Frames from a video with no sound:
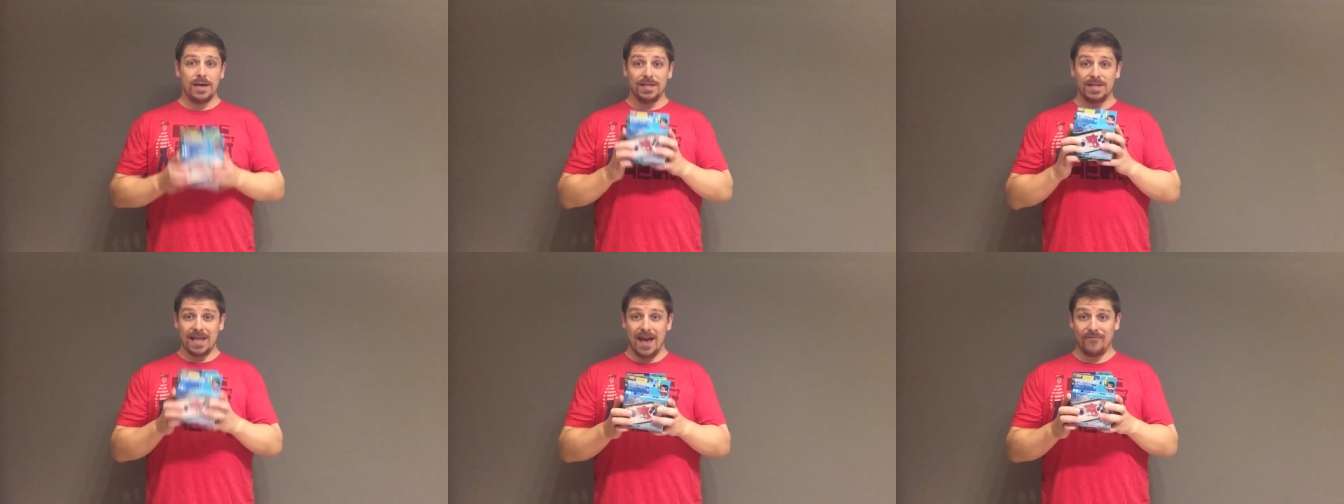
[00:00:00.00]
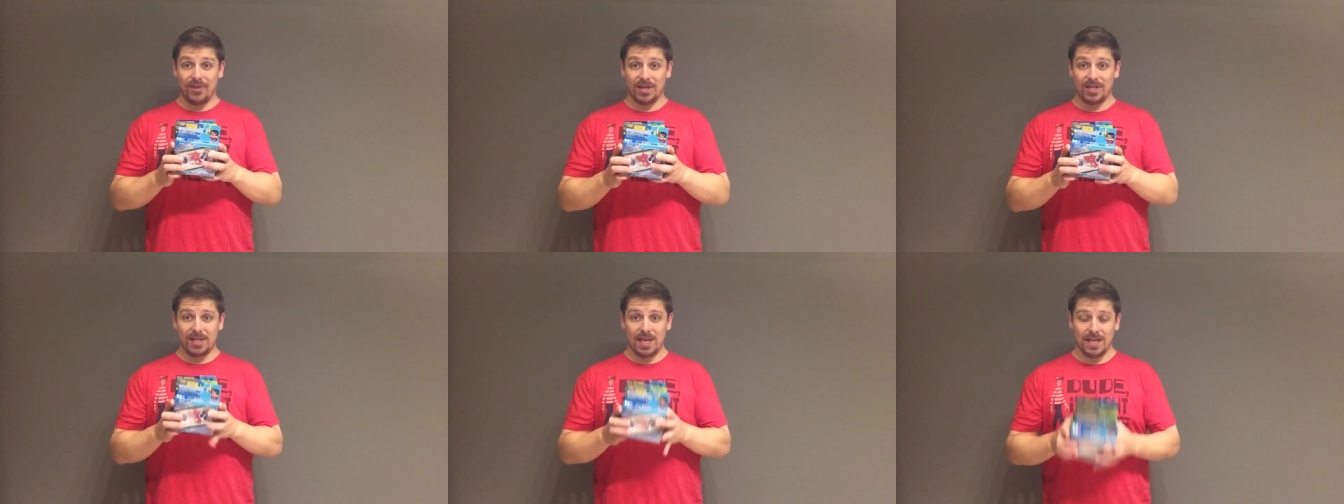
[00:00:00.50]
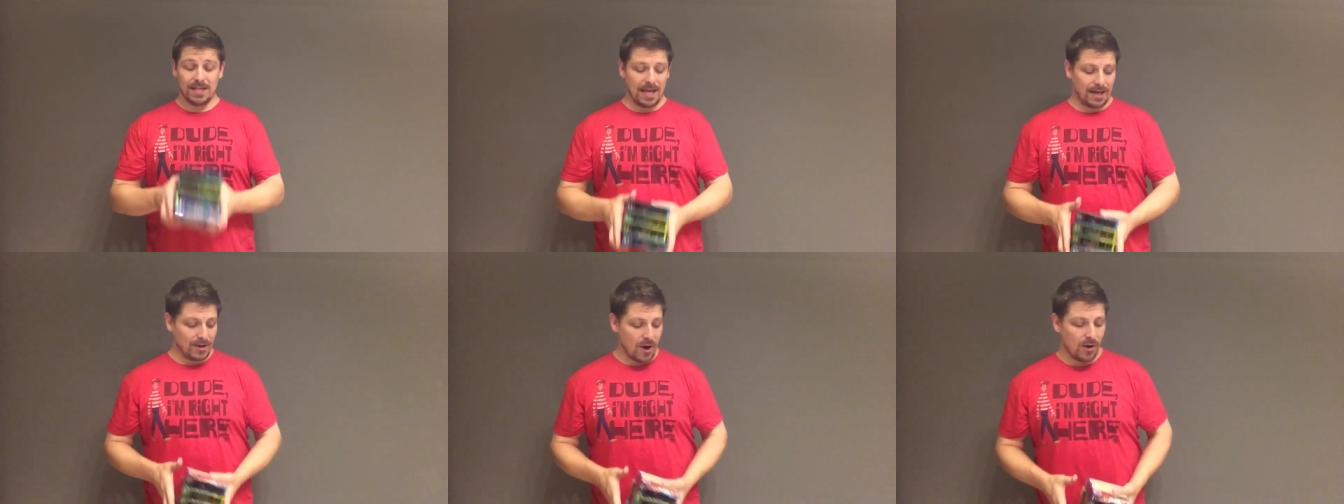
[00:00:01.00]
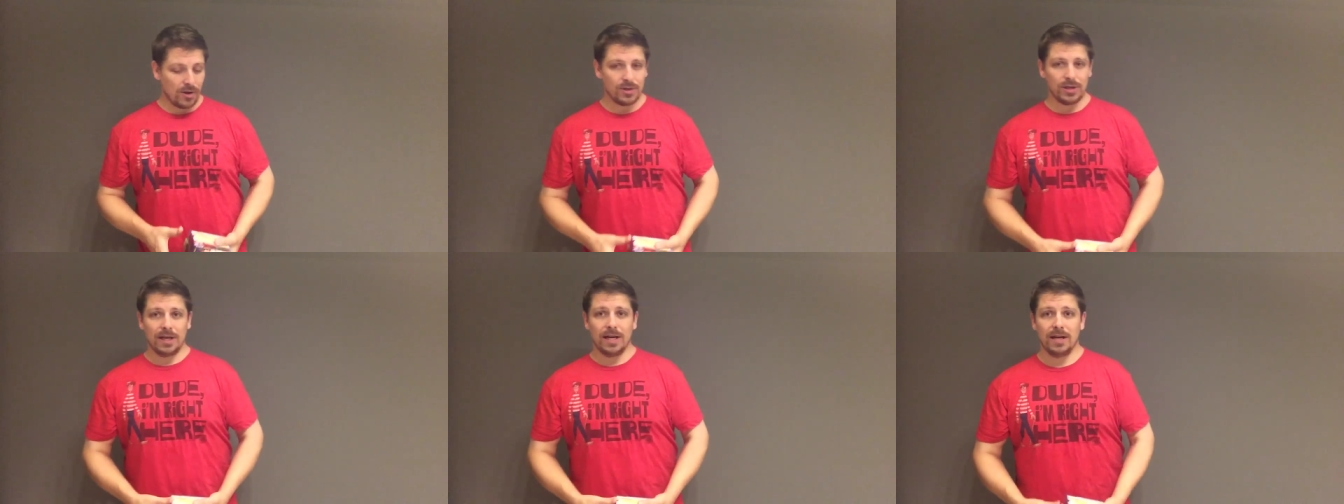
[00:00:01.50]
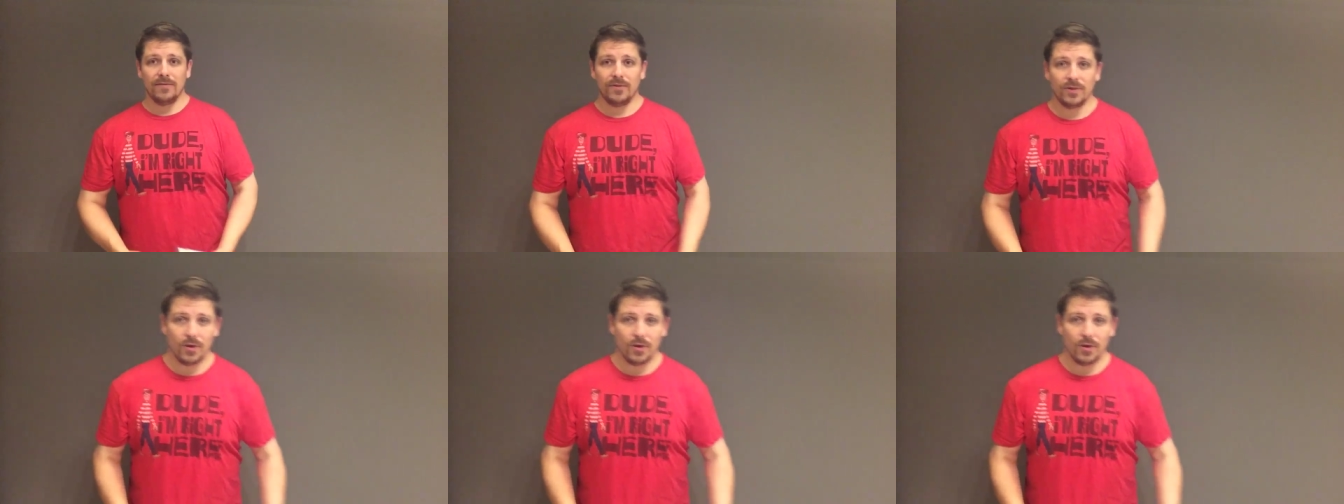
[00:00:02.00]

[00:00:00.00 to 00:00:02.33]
XaviX technology, and if you